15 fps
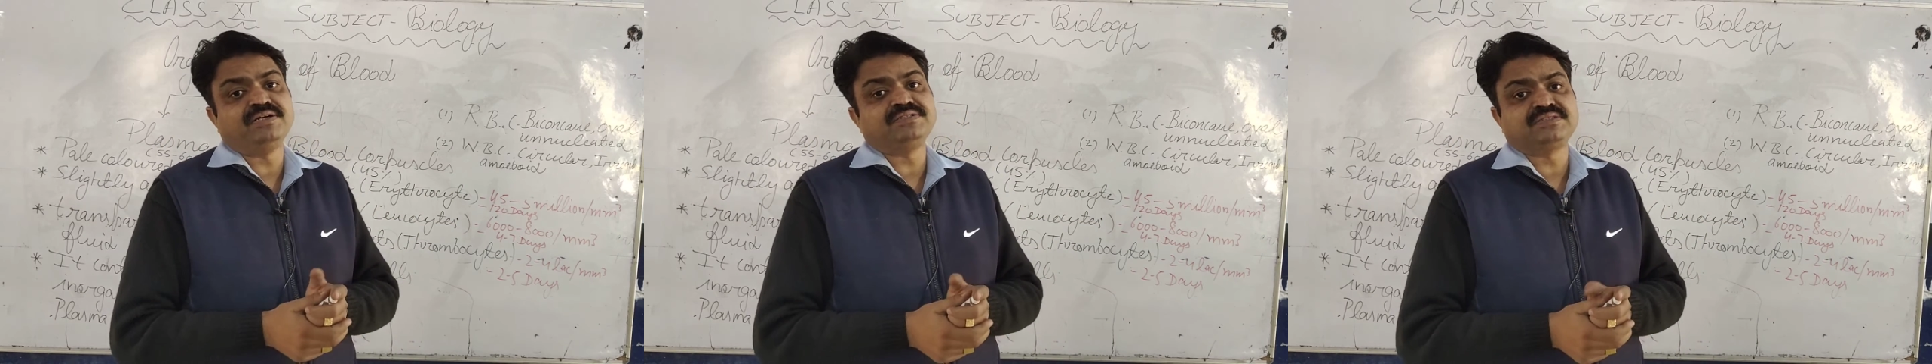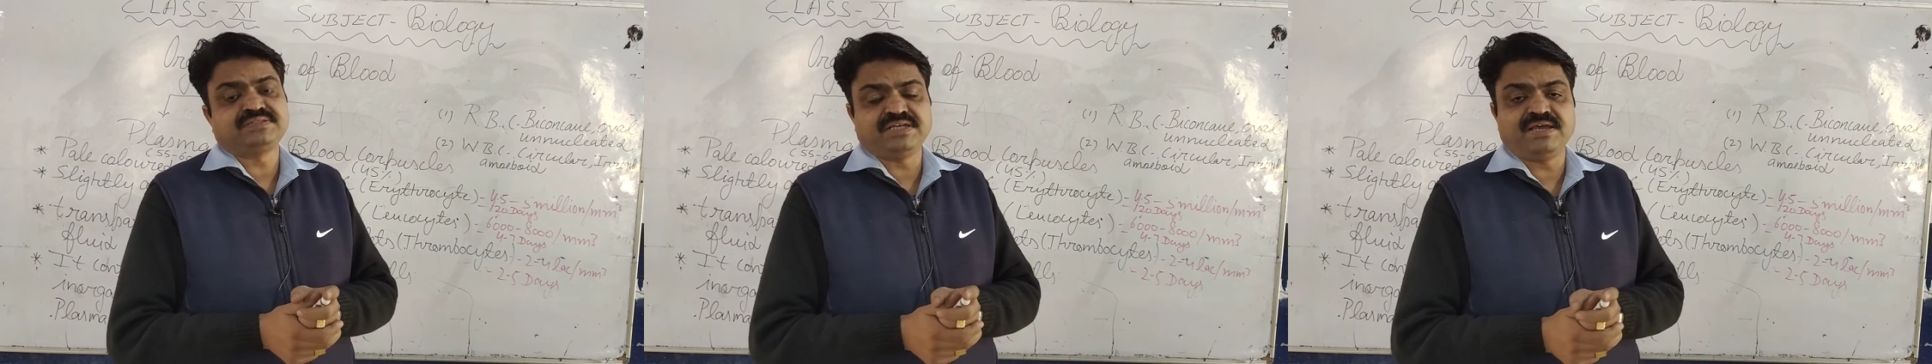
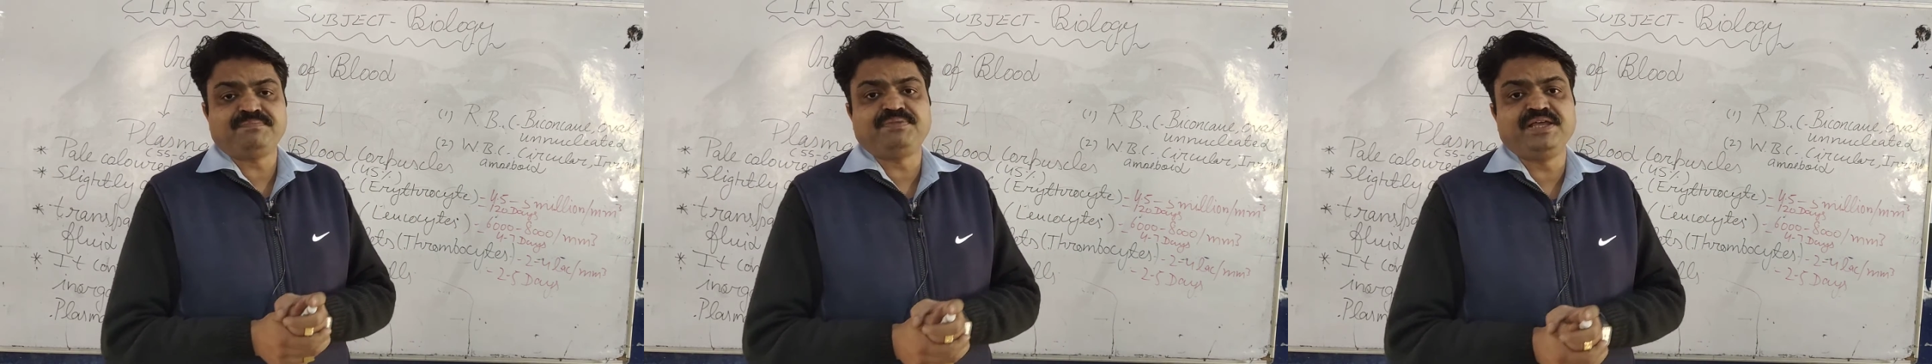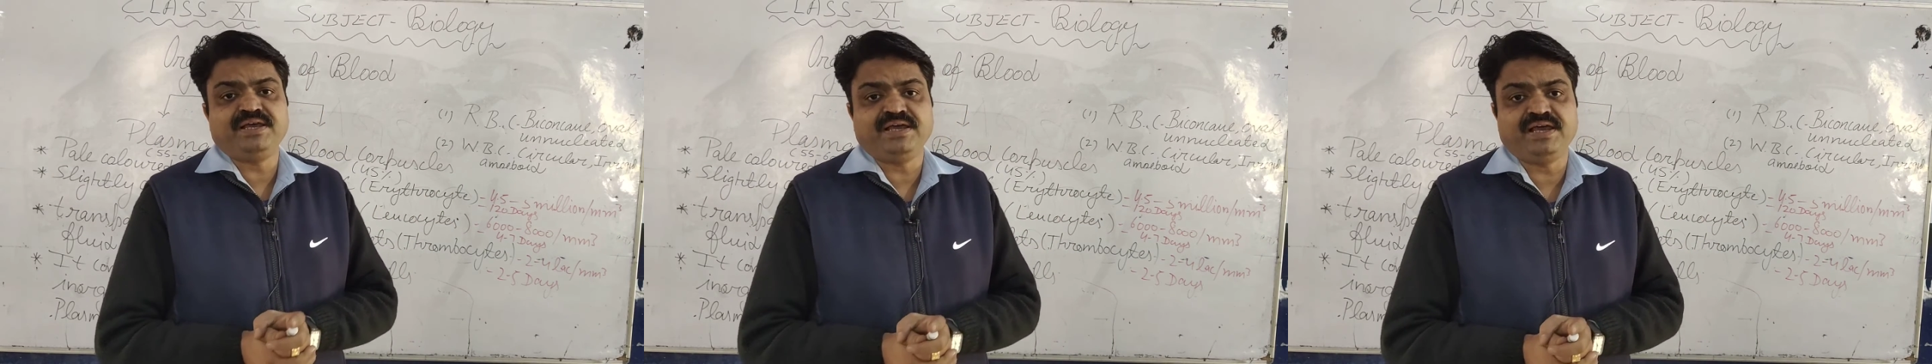
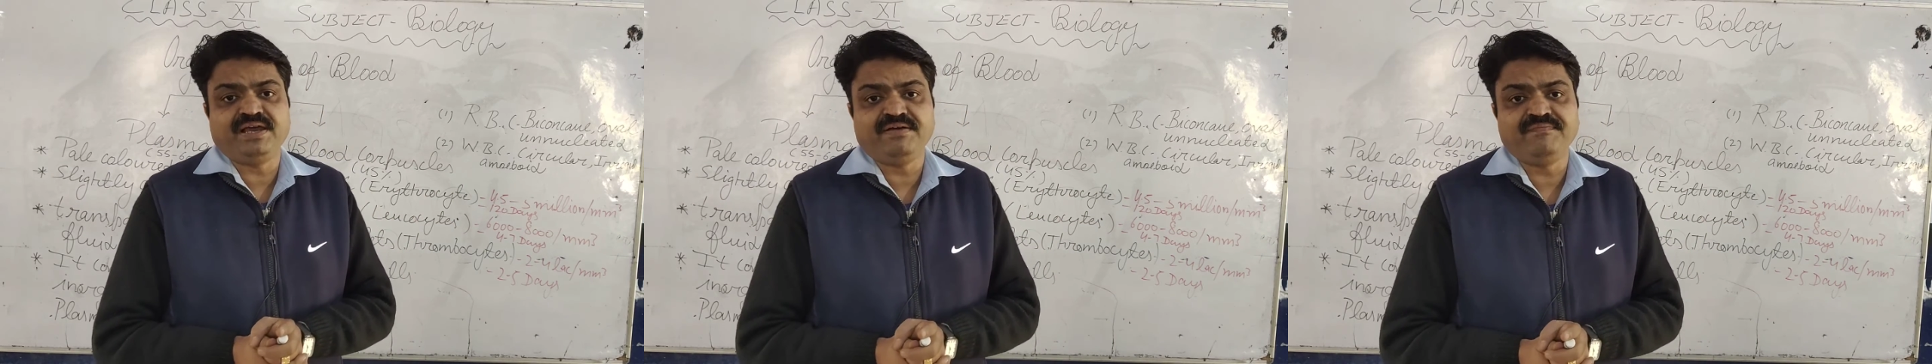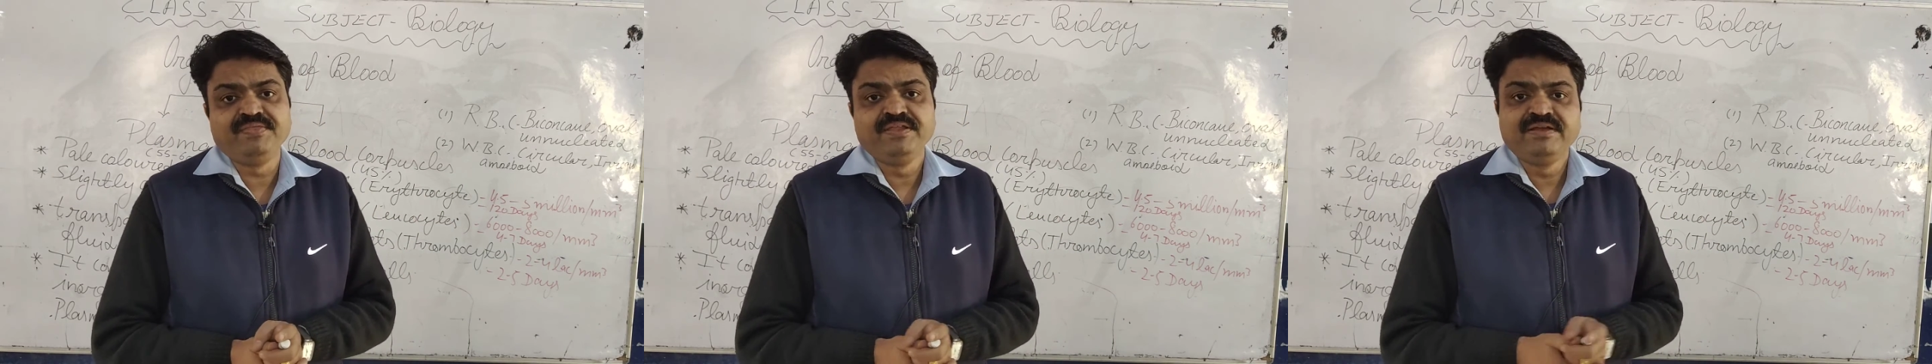shape they
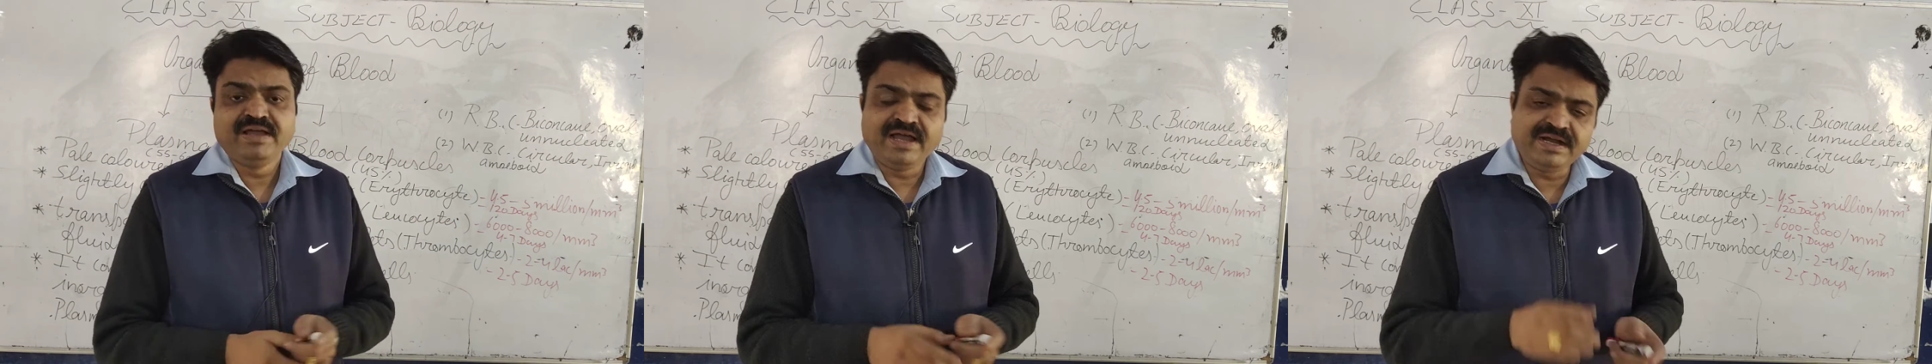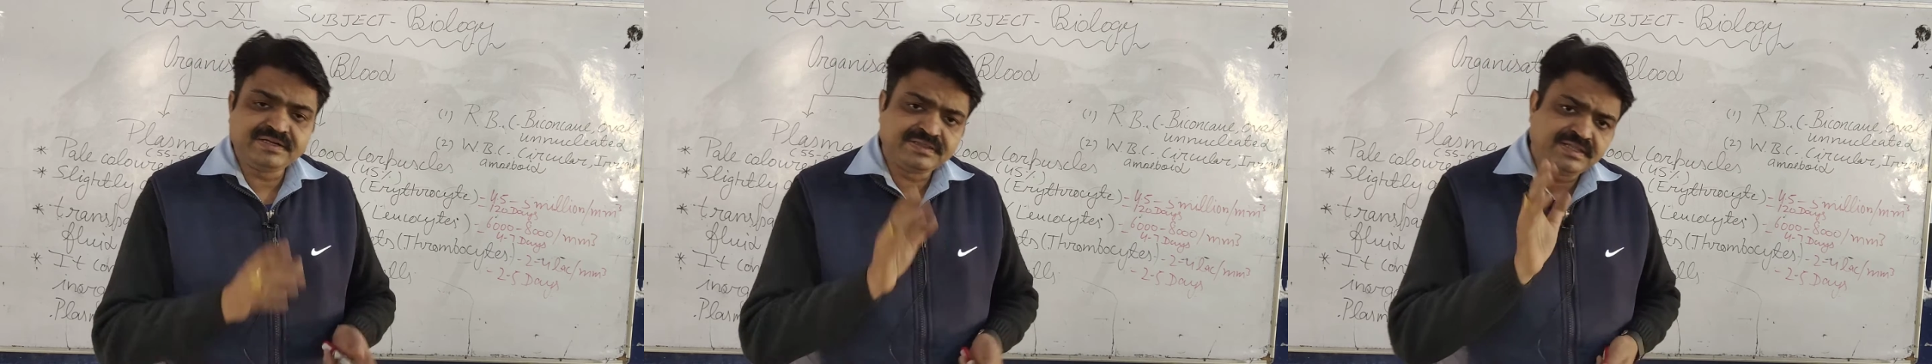have,
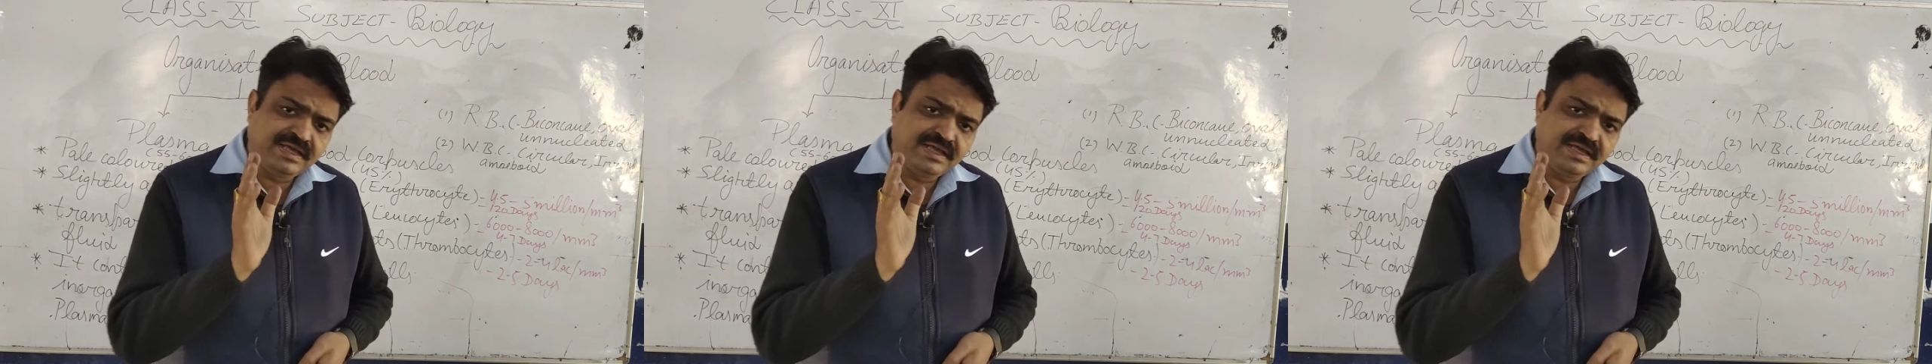and